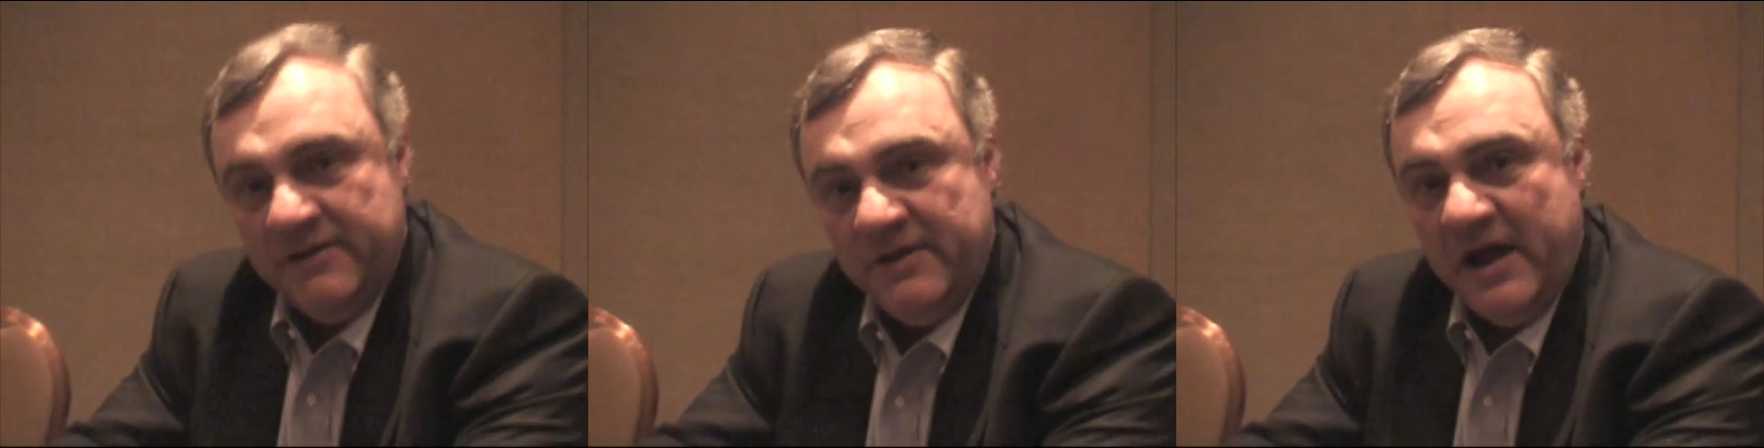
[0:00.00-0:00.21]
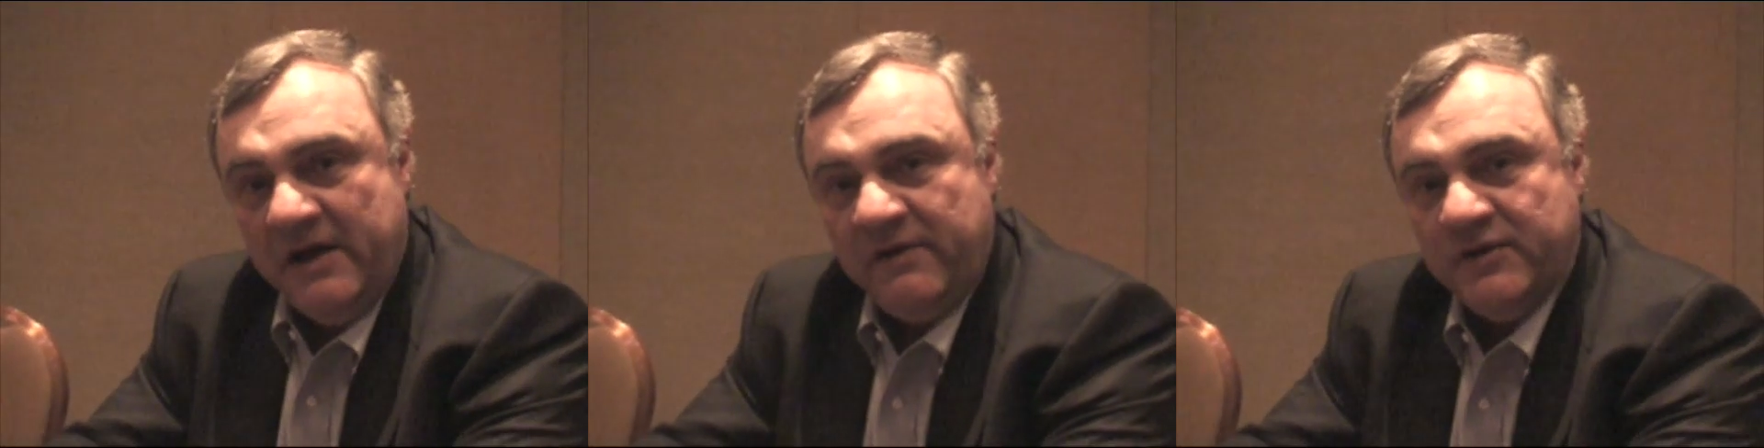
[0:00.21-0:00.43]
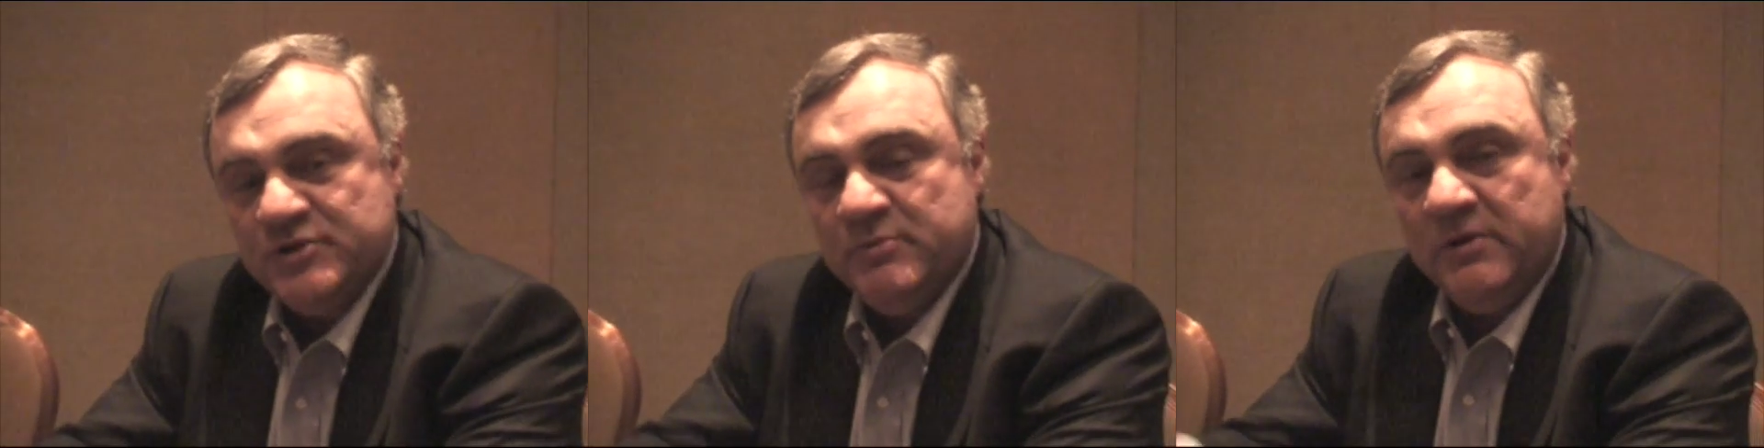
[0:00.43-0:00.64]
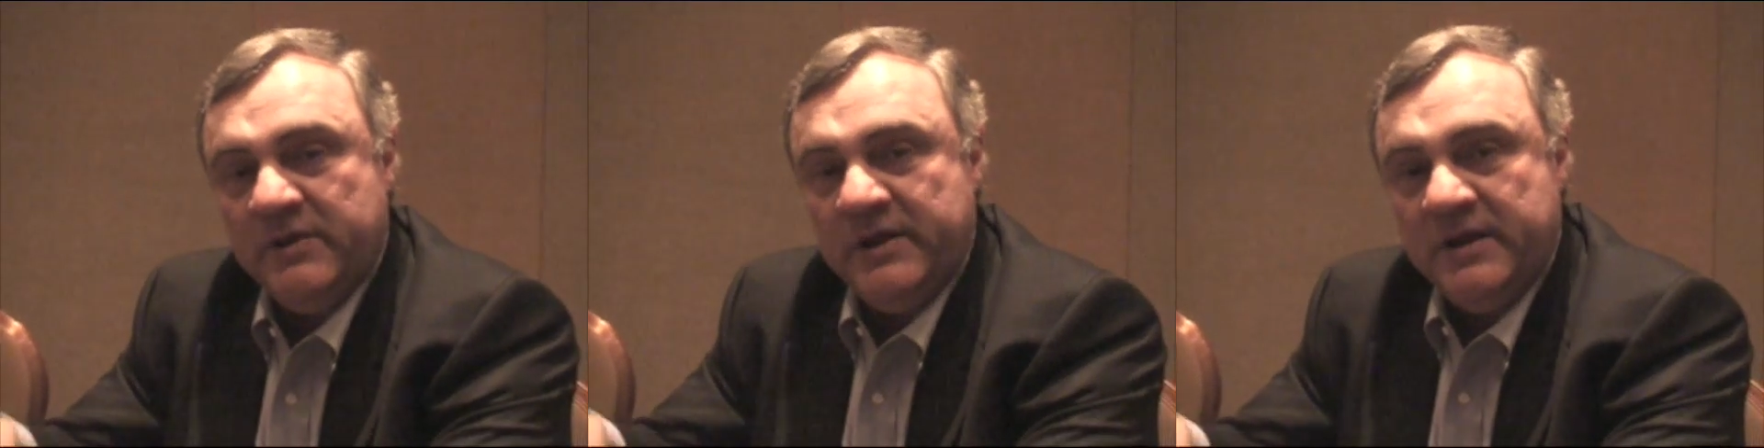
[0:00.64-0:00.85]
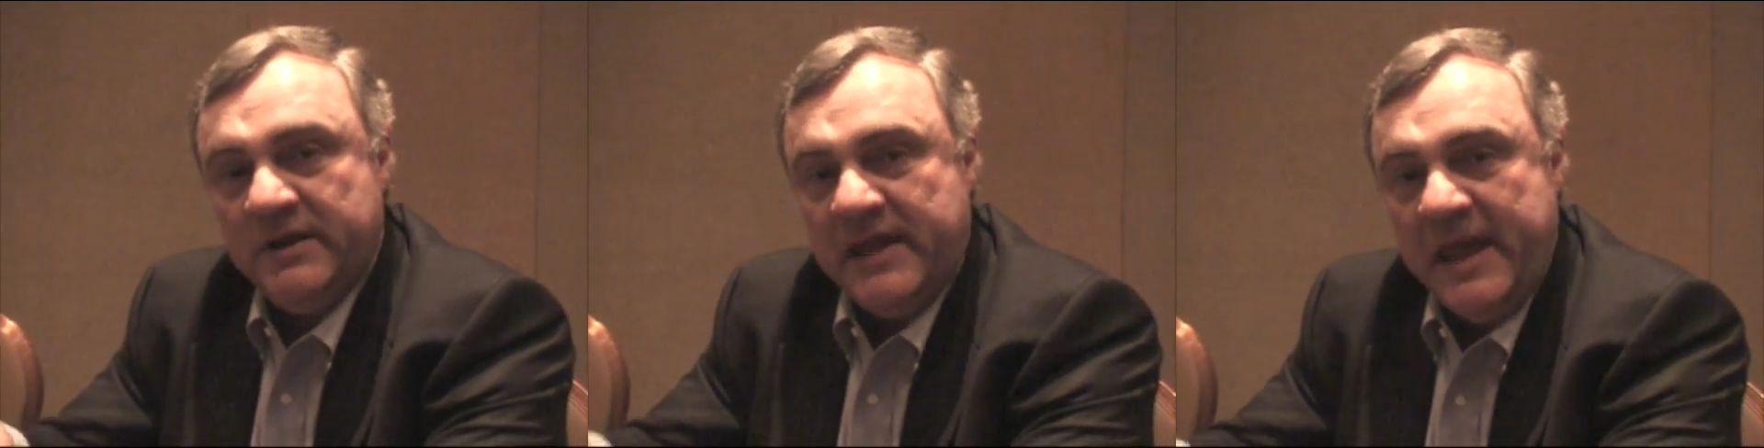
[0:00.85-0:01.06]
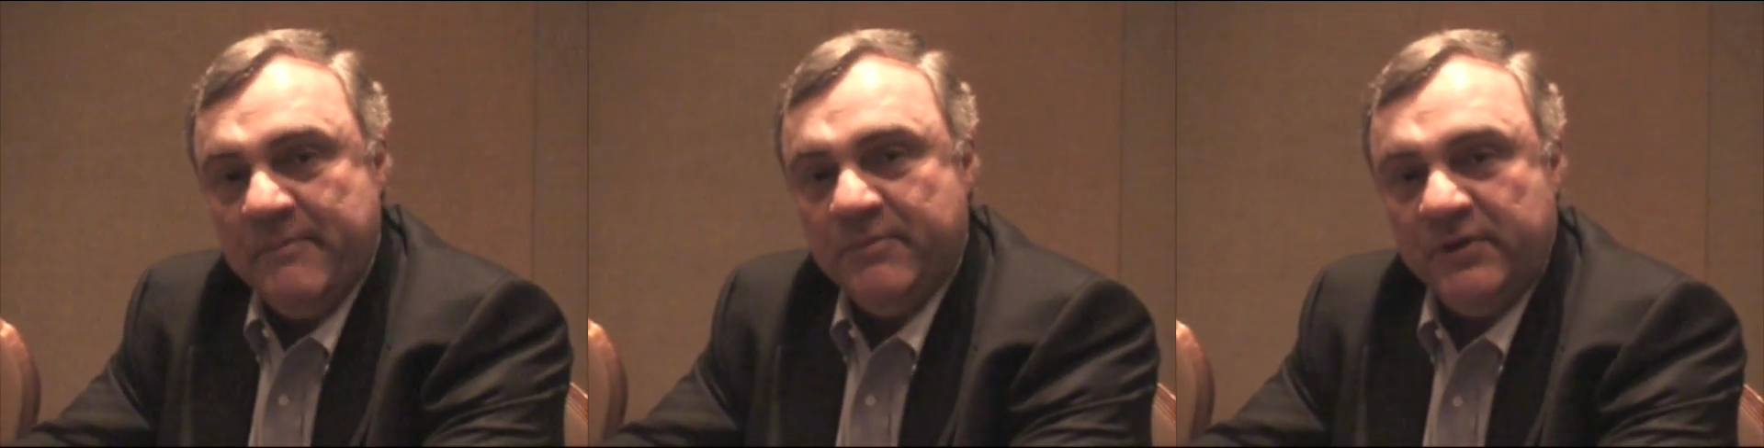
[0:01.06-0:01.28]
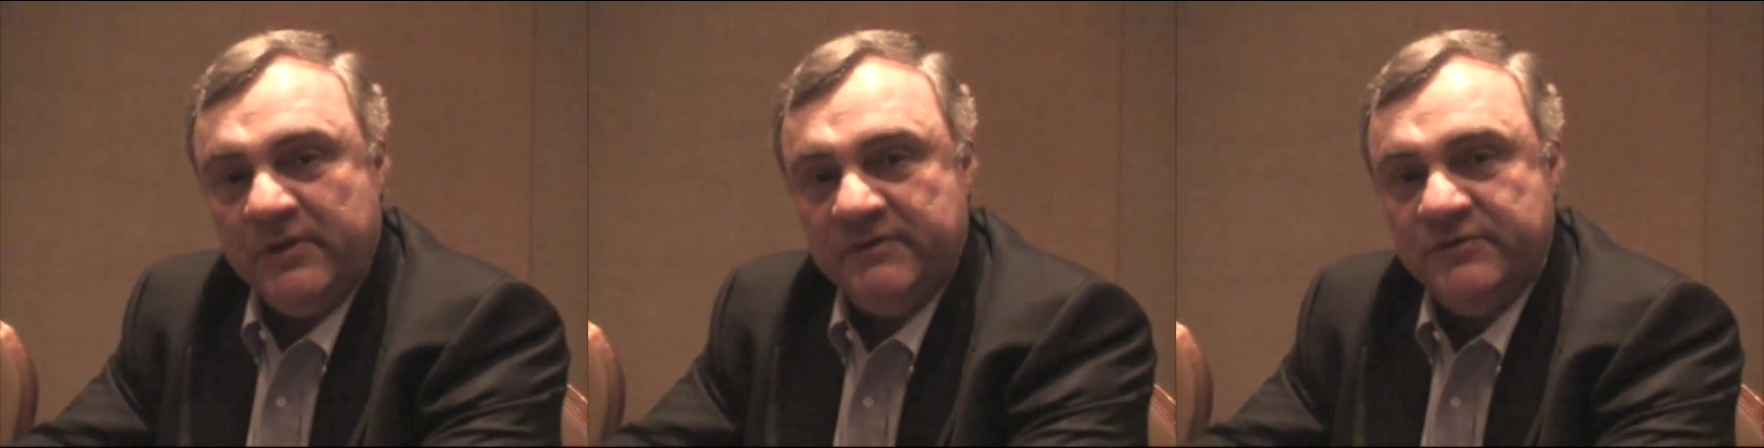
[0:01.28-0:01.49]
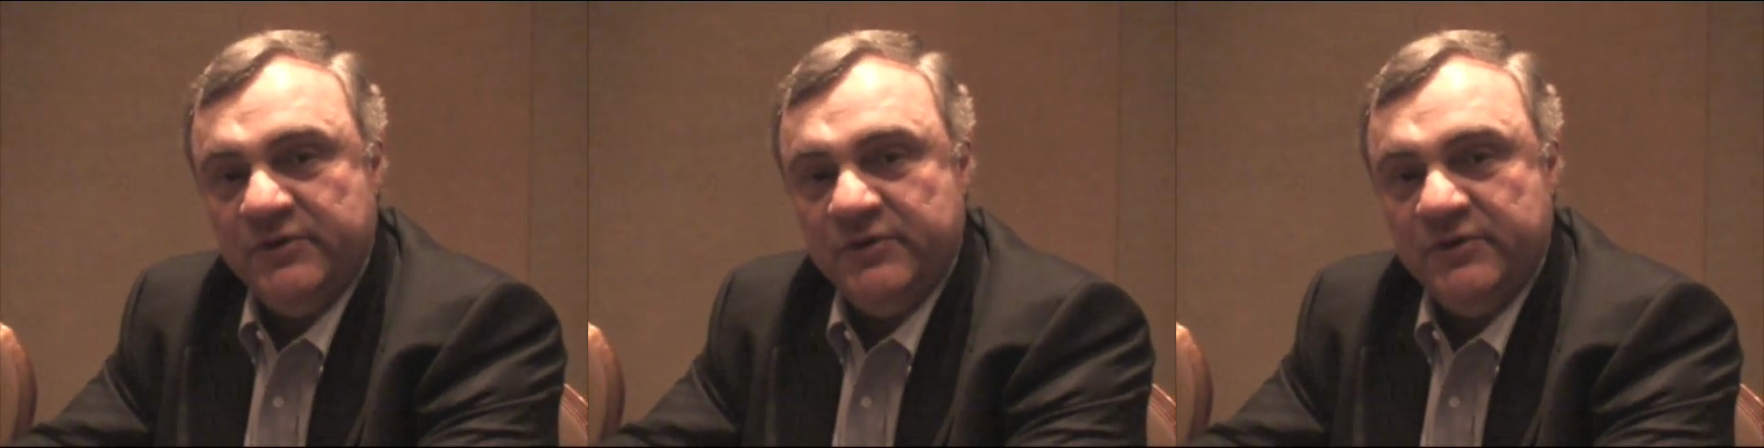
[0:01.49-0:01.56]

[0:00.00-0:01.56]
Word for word: knowledgeable in and capable